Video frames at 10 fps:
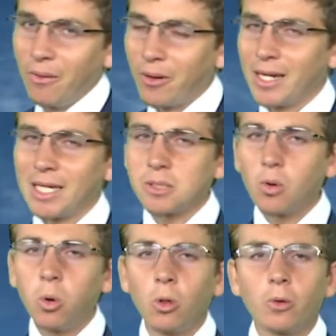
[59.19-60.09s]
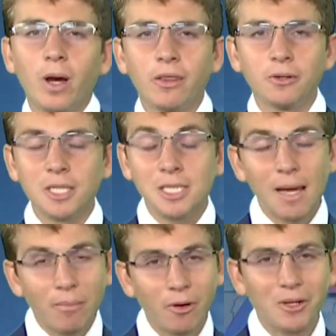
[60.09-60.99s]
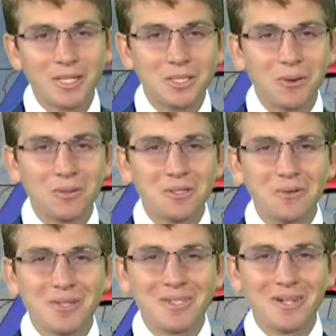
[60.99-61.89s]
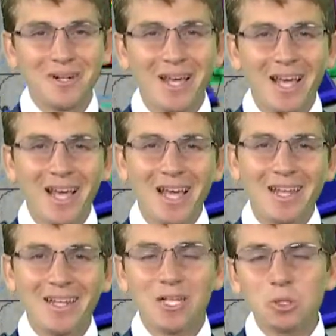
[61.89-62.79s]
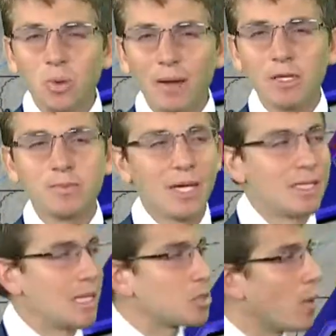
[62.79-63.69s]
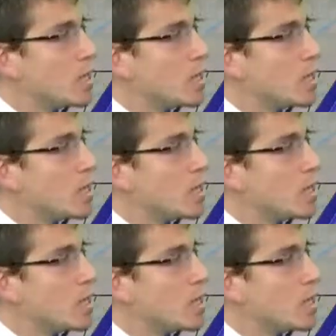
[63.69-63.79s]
we're going to get some cooler weather. December is going to return, and here's why I'm expecting that. So